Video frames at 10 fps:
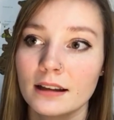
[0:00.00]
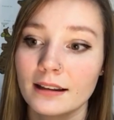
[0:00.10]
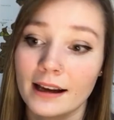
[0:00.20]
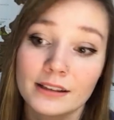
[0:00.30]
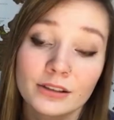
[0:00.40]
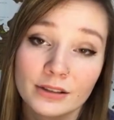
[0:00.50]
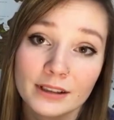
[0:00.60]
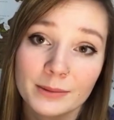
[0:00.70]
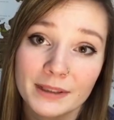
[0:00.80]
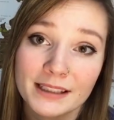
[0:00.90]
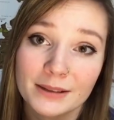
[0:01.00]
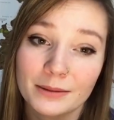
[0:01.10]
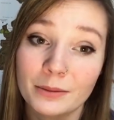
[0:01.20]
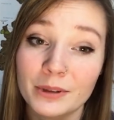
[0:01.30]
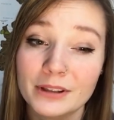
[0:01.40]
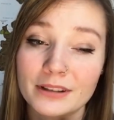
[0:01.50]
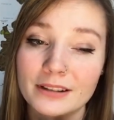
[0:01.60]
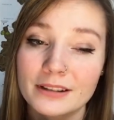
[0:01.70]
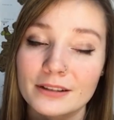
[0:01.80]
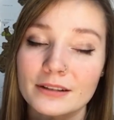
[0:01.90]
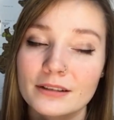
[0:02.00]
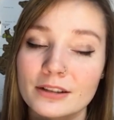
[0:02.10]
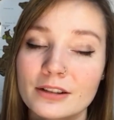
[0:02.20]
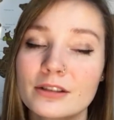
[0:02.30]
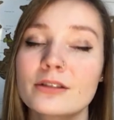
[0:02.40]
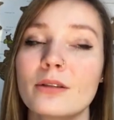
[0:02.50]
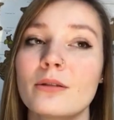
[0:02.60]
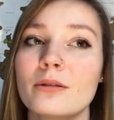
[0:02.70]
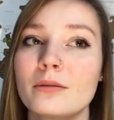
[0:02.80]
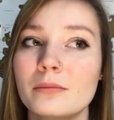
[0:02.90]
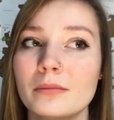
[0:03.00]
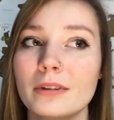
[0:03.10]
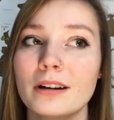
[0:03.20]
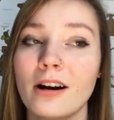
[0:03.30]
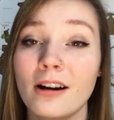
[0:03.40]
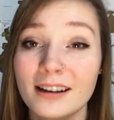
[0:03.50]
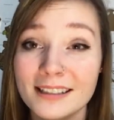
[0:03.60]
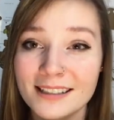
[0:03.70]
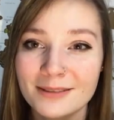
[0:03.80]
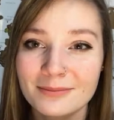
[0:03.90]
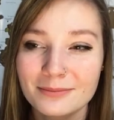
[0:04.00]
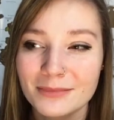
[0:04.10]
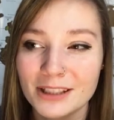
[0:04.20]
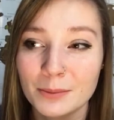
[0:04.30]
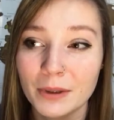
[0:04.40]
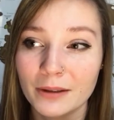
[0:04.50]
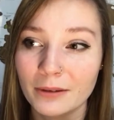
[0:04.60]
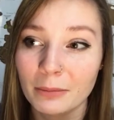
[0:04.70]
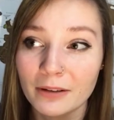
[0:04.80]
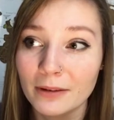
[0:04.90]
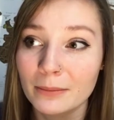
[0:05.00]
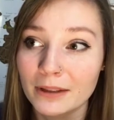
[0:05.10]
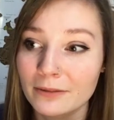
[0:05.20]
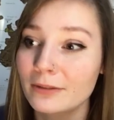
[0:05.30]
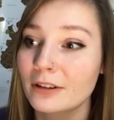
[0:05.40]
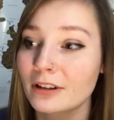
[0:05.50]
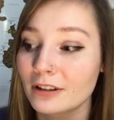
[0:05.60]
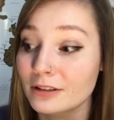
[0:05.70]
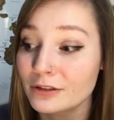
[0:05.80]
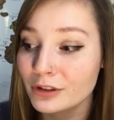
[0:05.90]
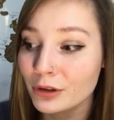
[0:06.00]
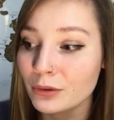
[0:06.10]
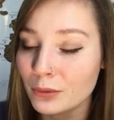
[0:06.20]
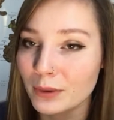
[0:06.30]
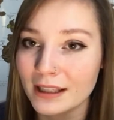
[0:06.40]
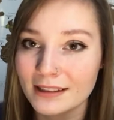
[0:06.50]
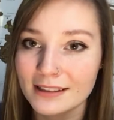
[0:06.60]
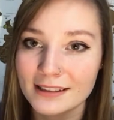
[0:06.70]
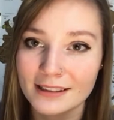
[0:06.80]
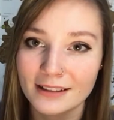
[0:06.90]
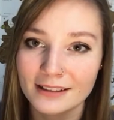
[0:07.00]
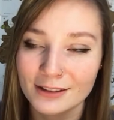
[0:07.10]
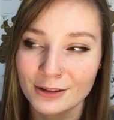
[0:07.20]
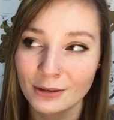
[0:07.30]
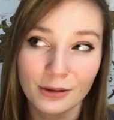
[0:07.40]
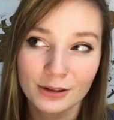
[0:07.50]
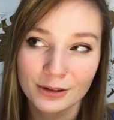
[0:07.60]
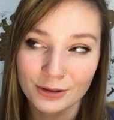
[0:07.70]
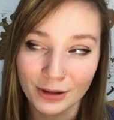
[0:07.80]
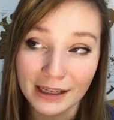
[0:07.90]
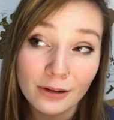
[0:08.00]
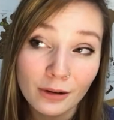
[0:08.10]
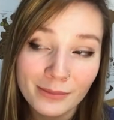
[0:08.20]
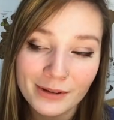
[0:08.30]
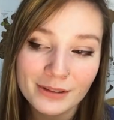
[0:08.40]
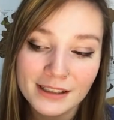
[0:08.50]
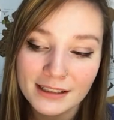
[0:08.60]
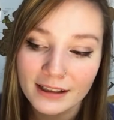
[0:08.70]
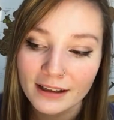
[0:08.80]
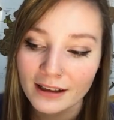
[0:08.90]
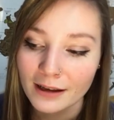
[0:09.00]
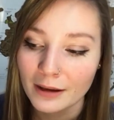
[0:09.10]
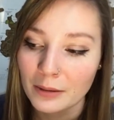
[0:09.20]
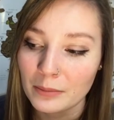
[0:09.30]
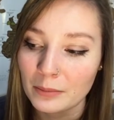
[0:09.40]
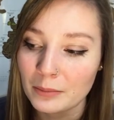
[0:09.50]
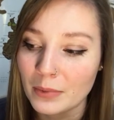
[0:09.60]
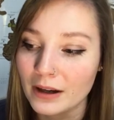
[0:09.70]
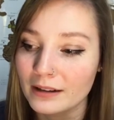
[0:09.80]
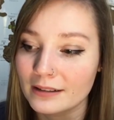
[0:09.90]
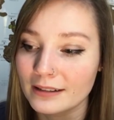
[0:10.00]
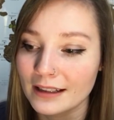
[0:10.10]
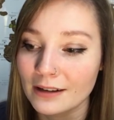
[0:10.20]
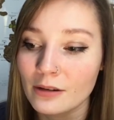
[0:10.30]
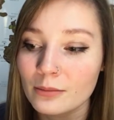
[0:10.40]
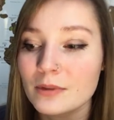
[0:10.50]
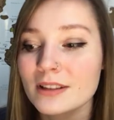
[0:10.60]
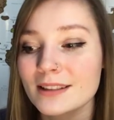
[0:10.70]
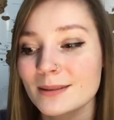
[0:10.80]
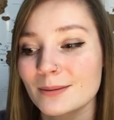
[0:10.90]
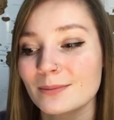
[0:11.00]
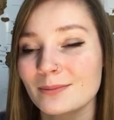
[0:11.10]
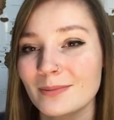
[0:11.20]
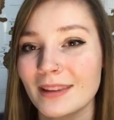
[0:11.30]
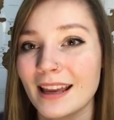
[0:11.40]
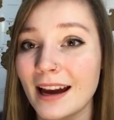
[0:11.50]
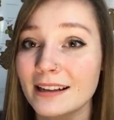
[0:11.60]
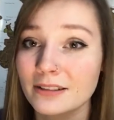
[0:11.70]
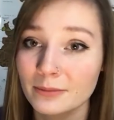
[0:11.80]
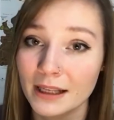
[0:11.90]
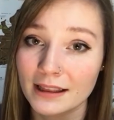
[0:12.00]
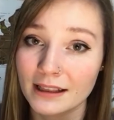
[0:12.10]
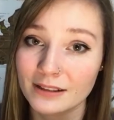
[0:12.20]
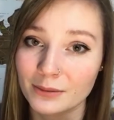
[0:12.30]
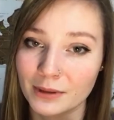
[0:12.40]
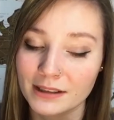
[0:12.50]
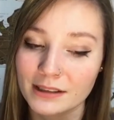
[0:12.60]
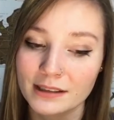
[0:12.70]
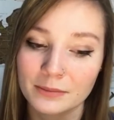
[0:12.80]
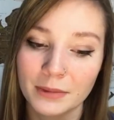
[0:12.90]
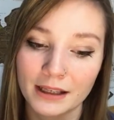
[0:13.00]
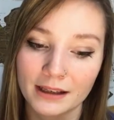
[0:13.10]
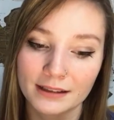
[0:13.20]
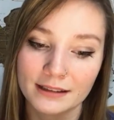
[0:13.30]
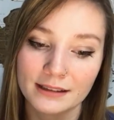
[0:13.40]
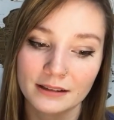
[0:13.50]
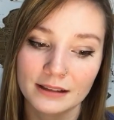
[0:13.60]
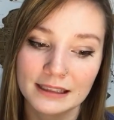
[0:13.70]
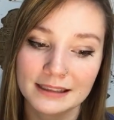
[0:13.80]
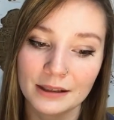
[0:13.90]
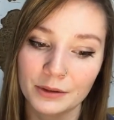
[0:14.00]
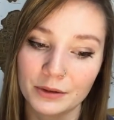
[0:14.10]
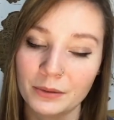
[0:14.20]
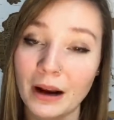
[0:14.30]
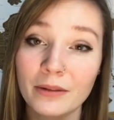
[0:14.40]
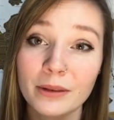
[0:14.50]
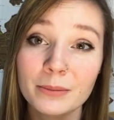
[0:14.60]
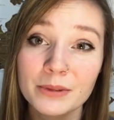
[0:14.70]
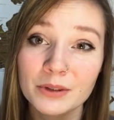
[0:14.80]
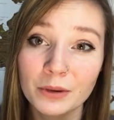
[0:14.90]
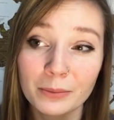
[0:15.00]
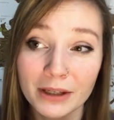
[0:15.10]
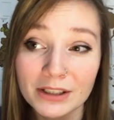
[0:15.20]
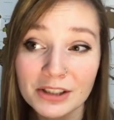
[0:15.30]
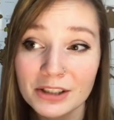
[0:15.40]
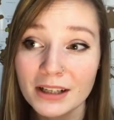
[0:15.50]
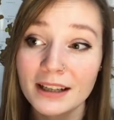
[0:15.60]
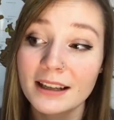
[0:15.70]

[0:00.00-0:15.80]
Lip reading: last Christmas was so awesome, just being around my family for 2 weeks straight almost, but it almost kind of made things worse because since I was around them so much,